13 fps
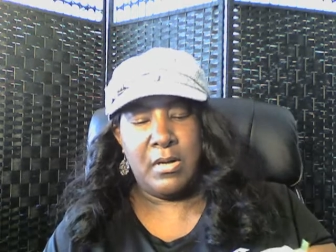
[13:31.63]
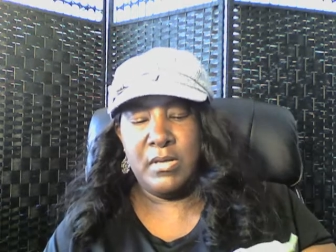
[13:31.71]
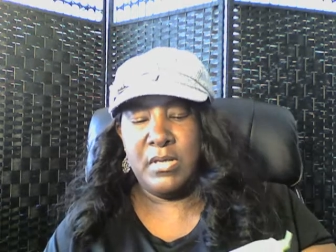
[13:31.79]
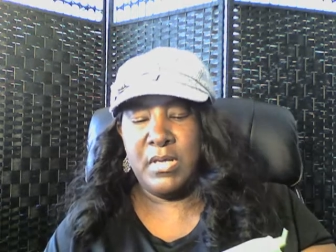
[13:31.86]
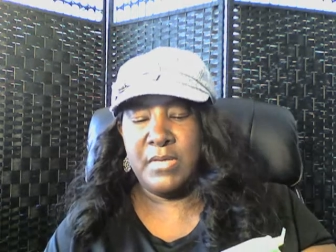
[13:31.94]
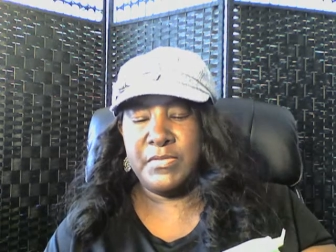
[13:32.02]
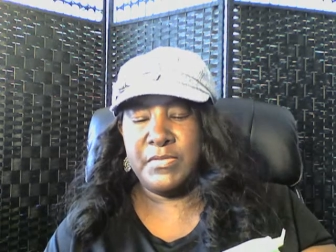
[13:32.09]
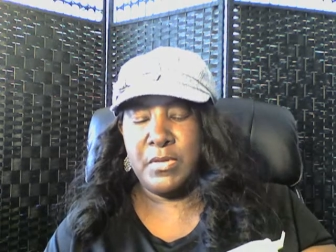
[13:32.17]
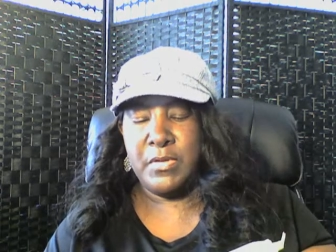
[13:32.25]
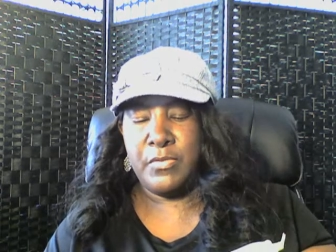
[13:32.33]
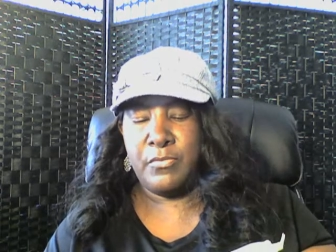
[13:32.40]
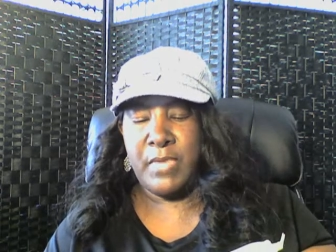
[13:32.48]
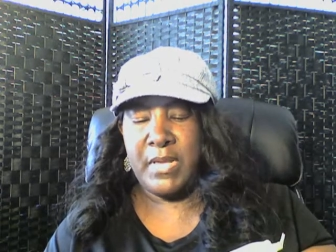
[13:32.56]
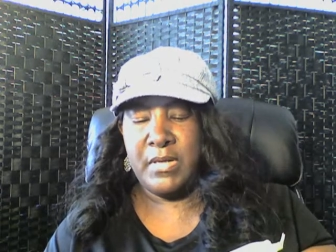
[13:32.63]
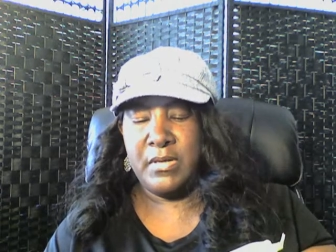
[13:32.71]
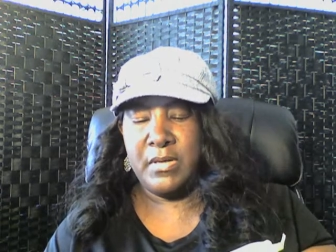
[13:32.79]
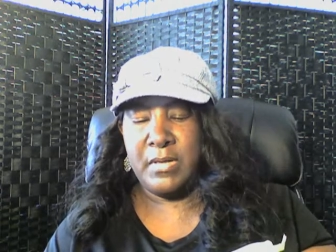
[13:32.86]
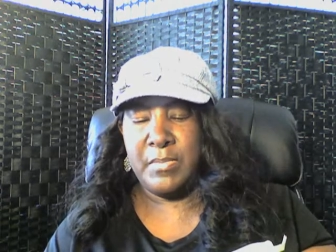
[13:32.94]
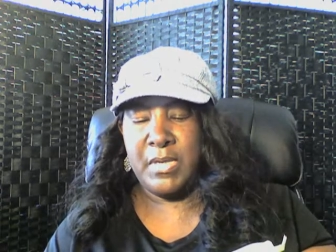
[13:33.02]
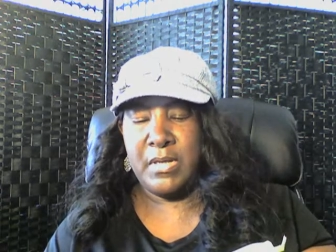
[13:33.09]
I have some other writing.
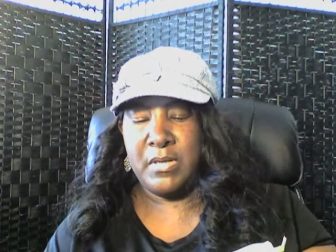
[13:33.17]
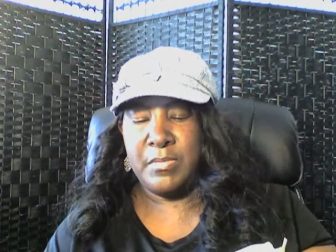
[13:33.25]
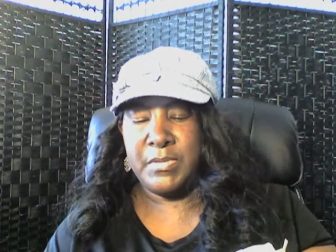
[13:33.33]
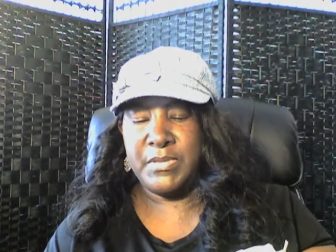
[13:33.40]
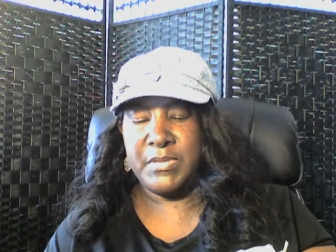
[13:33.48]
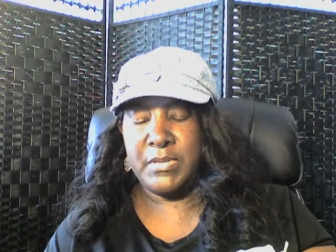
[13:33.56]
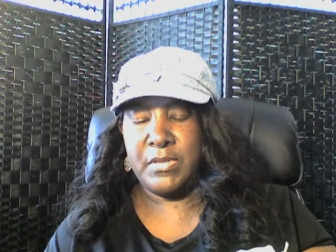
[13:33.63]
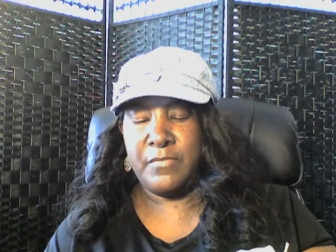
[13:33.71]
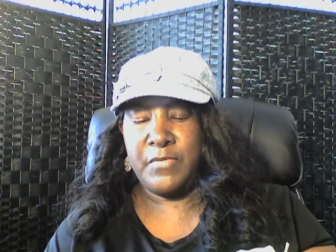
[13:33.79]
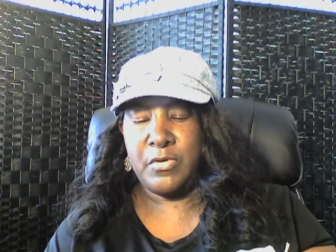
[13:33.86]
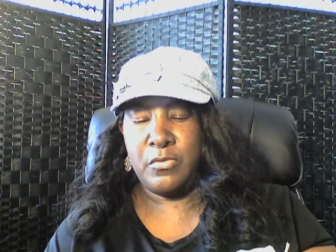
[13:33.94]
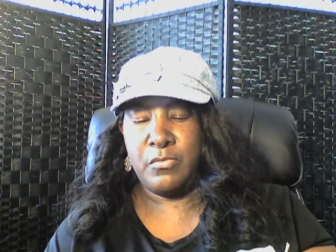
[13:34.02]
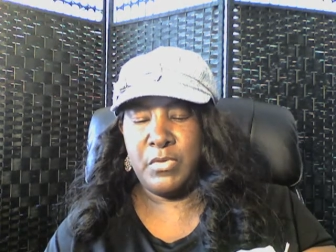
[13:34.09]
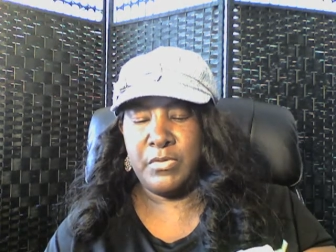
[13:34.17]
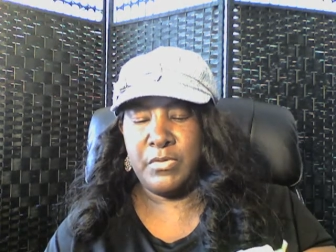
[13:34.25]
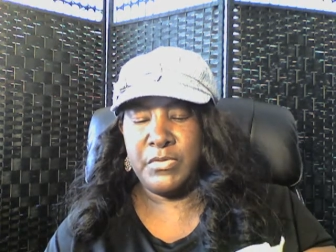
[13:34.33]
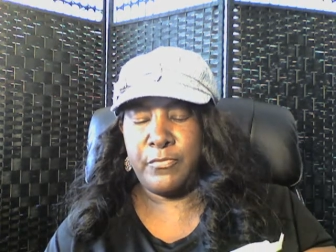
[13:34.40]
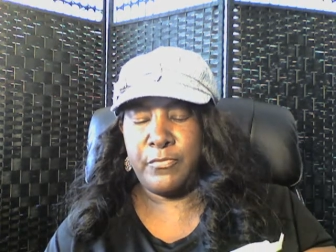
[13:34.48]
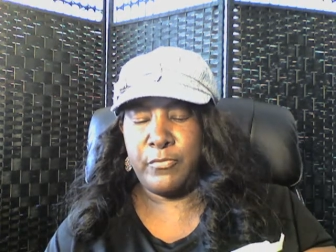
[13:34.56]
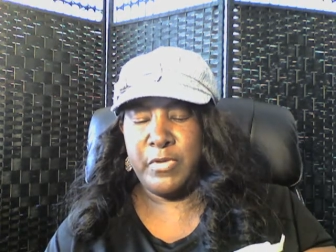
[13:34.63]
I'm not able to see it very well.
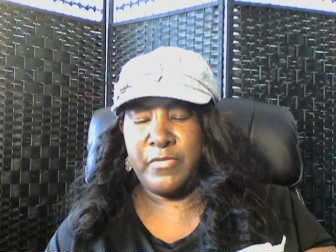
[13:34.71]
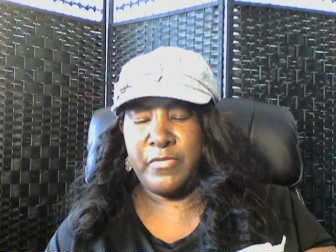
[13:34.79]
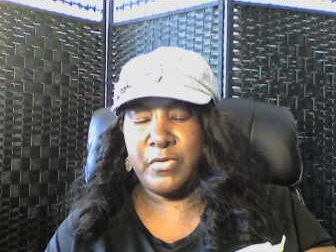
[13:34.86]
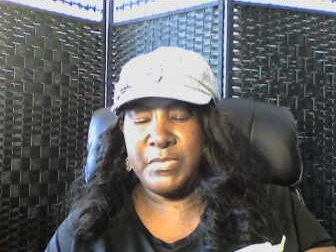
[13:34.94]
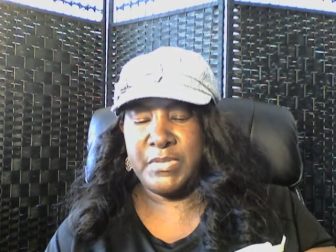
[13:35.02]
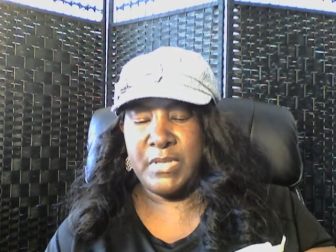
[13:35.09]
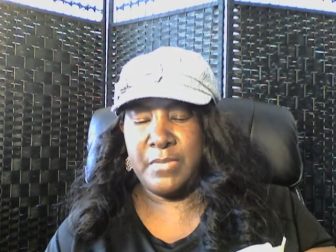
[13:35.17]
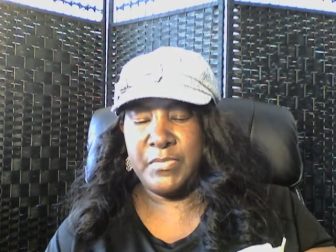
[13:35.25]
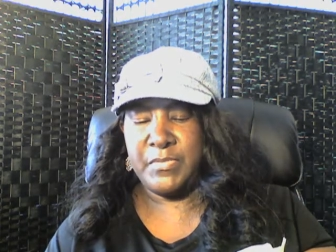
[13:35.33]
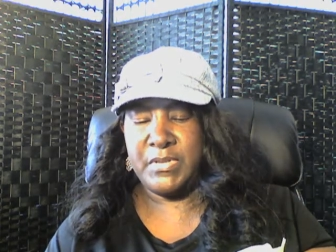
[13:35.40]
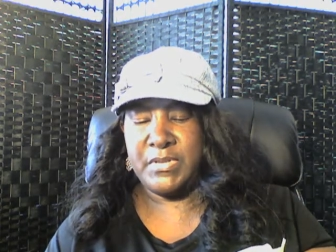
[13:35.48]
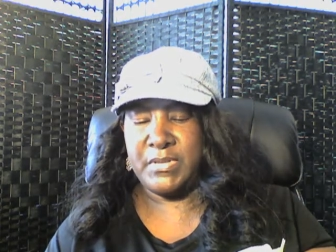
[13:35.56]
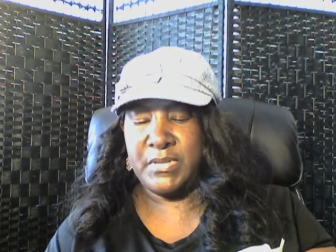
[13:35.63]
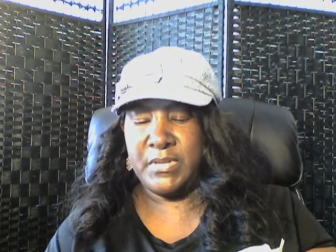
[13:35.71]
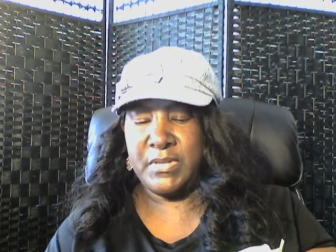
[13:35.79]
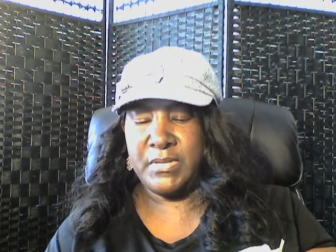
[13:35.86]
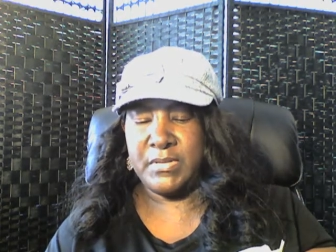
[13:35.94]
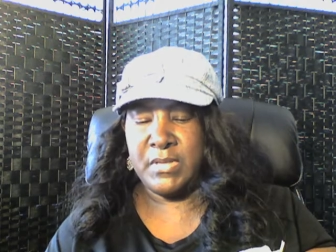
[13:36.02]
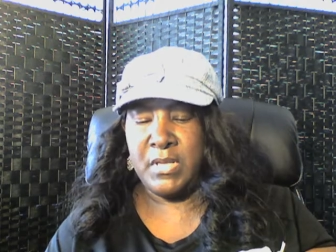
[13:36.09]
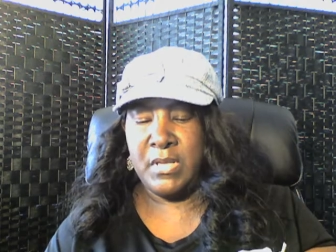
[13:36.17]
It's free from something. It
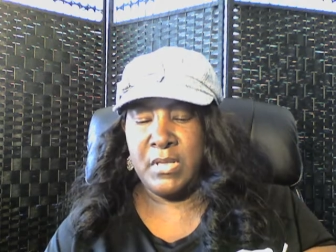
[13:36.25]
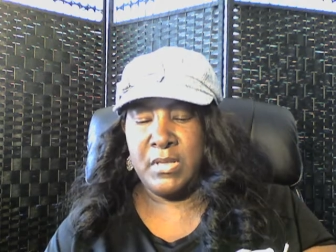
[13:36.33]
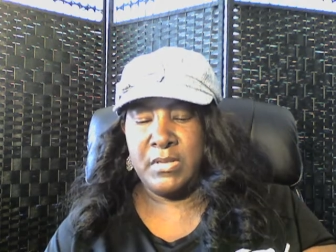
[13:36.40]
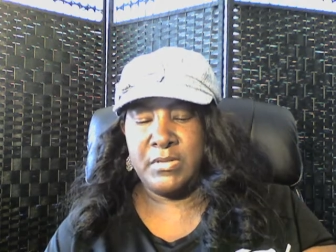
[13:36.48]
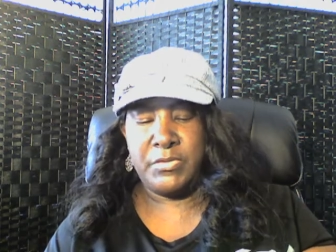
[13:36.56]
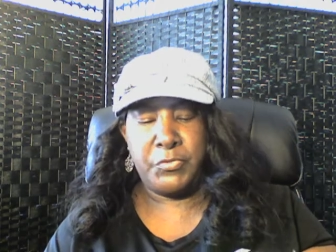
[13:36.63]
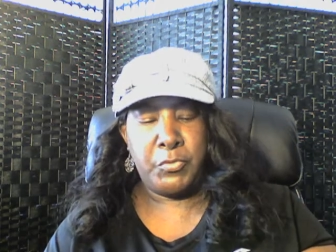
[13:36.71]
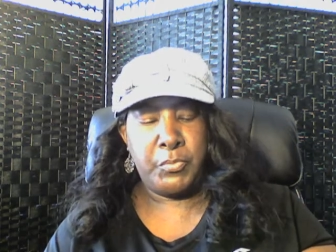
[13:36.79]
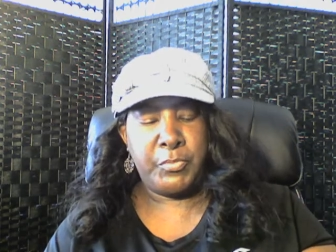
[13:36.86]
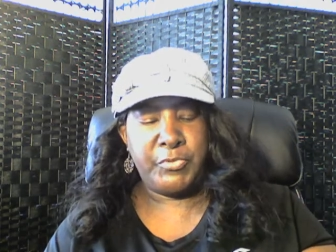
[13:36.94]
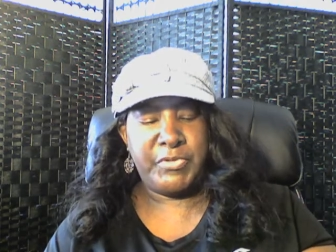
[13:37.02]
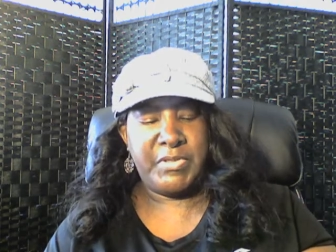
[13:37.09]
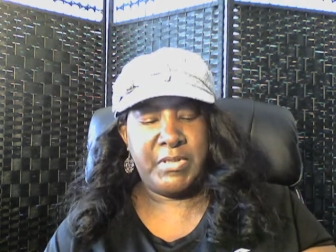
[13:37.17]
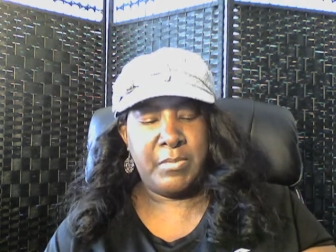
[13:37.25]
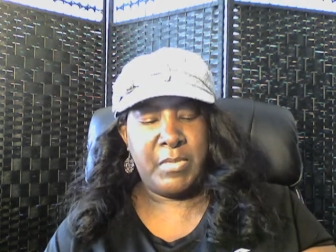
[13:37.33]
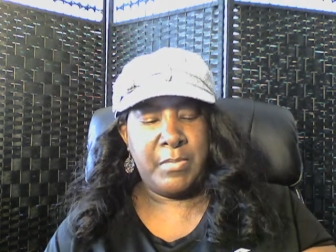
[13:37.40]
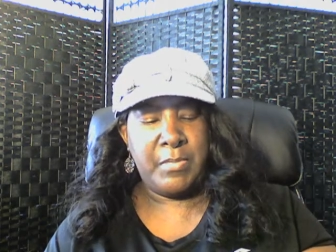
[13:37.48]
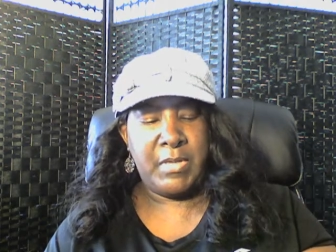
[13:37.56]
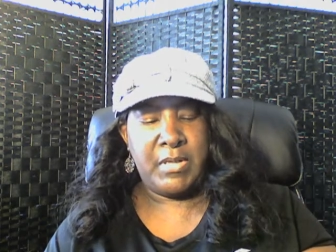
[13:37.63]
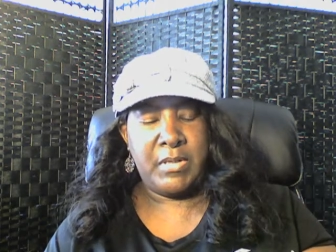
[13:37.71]
says 0%, but
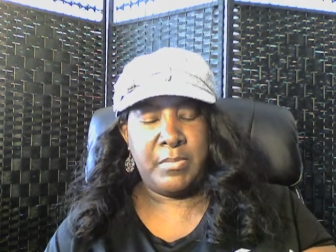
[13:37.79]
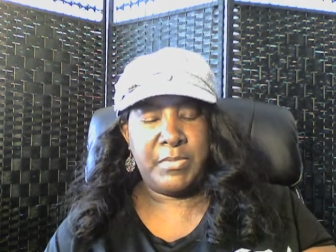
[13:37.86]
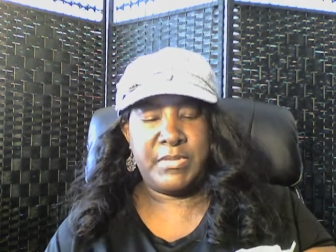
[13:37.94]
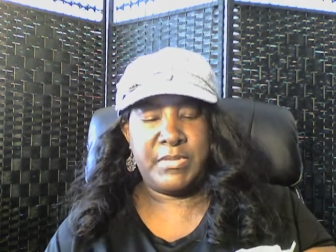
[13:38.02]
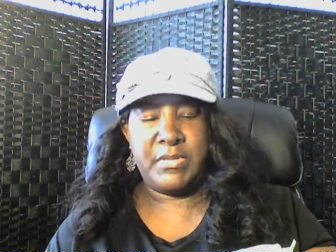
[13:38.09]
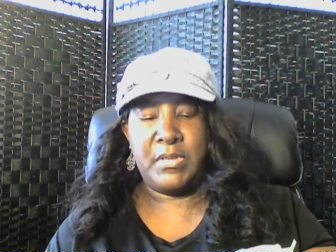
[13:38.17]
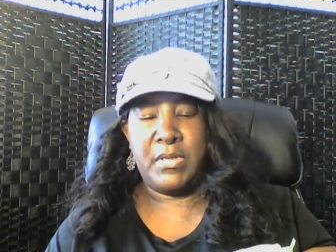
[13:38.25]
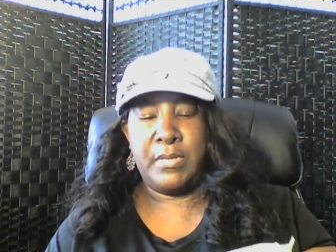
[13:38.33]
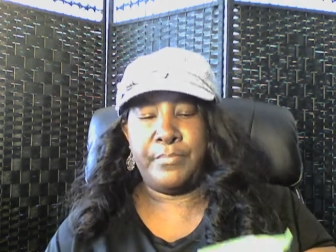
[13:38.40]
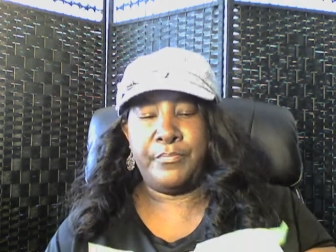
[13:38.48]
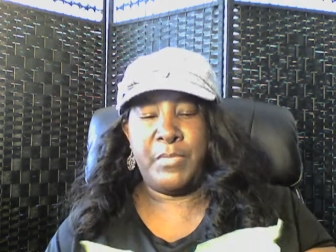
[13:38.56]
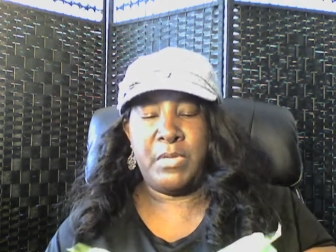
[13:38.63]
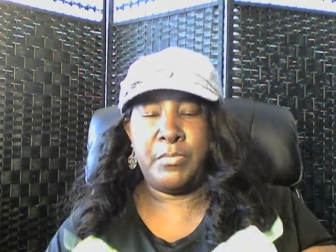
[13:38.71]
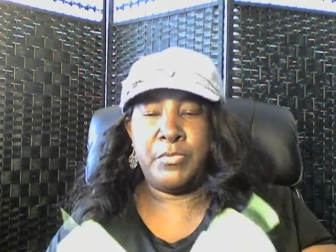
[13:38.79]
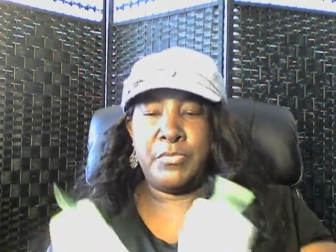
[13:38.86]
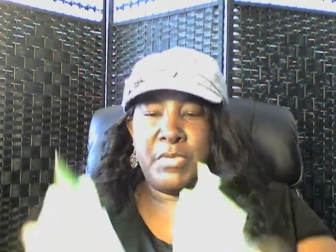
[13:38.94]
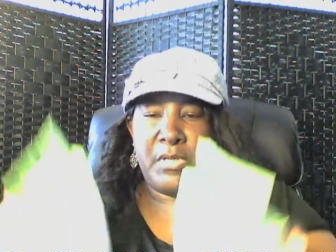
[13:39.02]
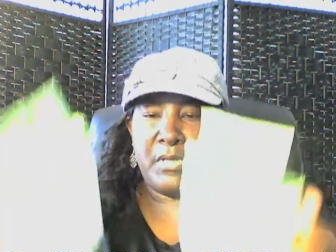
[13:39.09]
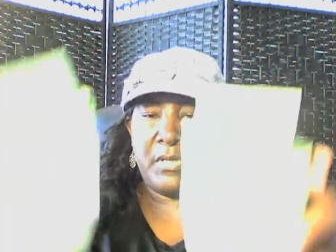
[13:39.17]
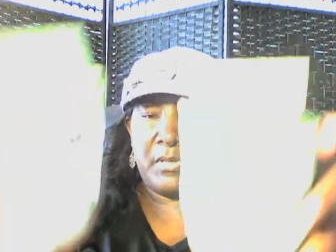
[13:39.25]
I'm not able to see that. Maybe you
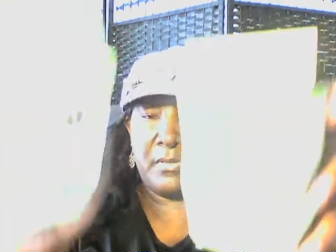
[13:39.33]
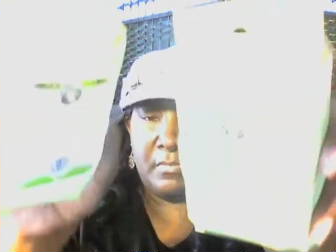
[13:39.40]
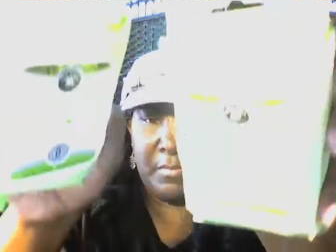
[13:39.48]
can.